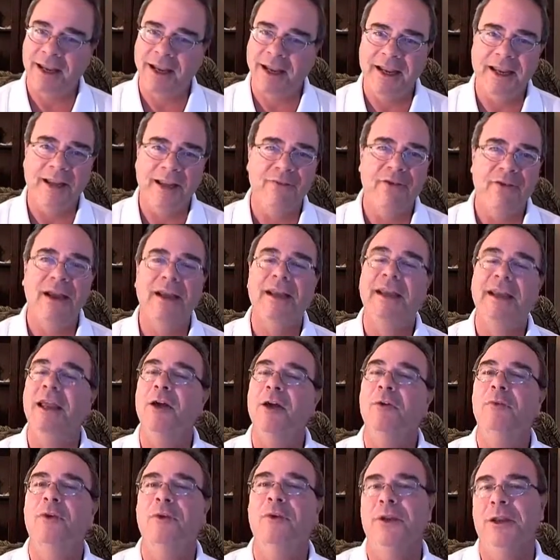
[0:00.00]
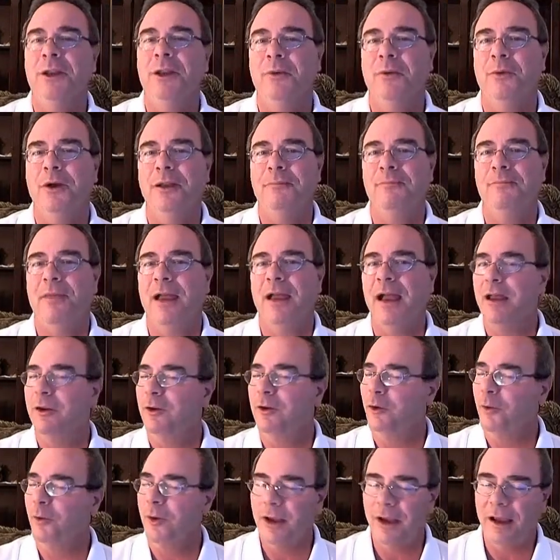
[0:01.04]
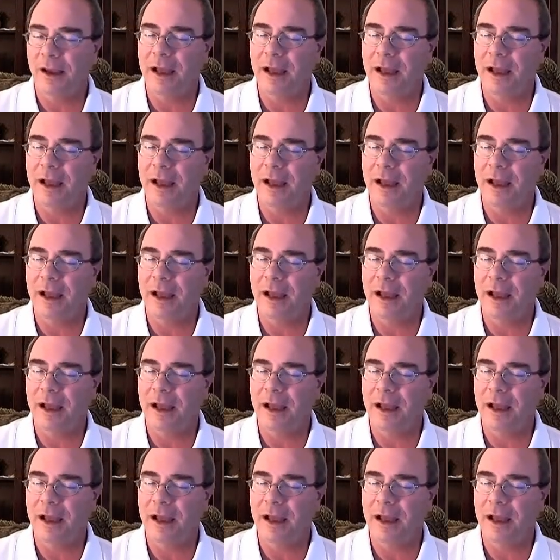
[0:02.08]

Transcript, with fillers: If I can help you in any way, I'll do it.